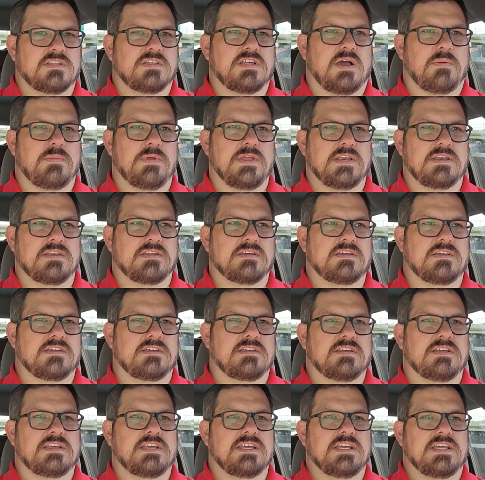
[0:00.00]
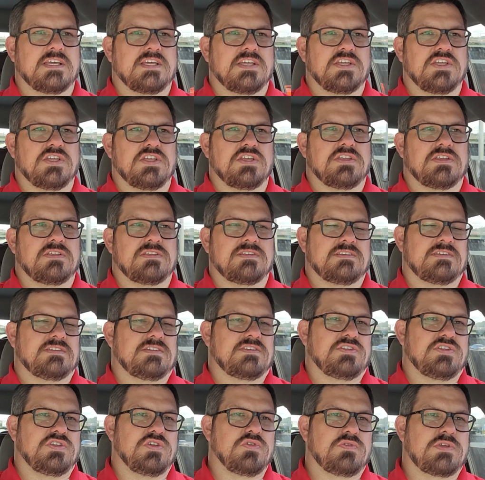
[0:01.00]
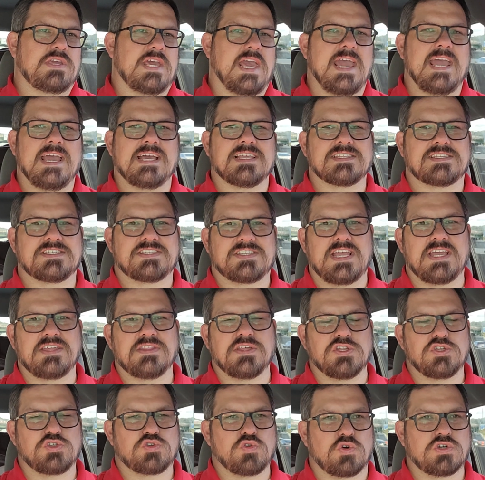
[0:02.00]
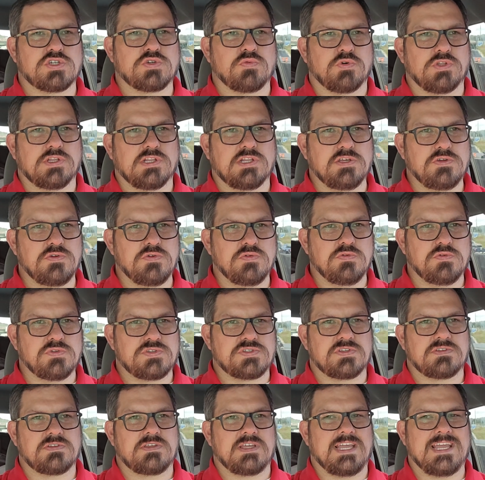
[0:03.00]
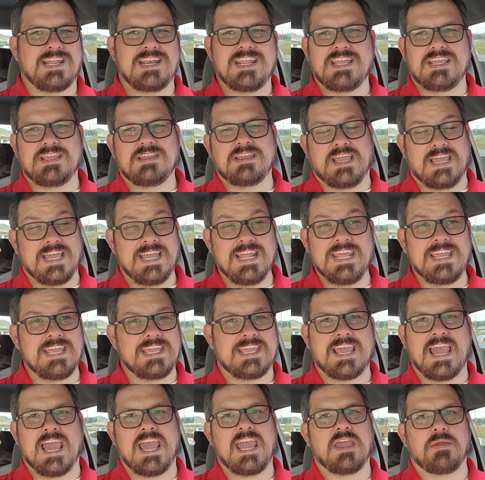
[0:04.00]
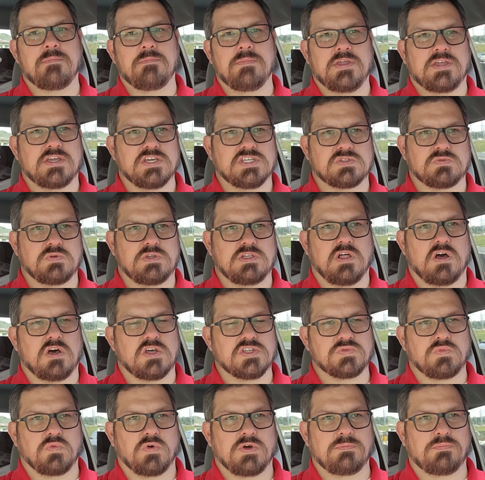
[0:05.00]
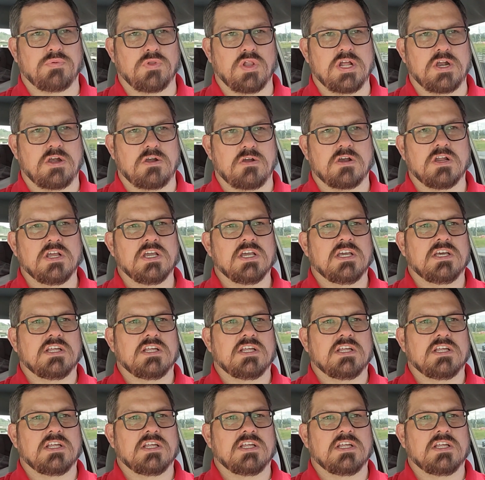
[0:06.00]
I mean, you can't say that Georgia would lose any any game because we lost one player.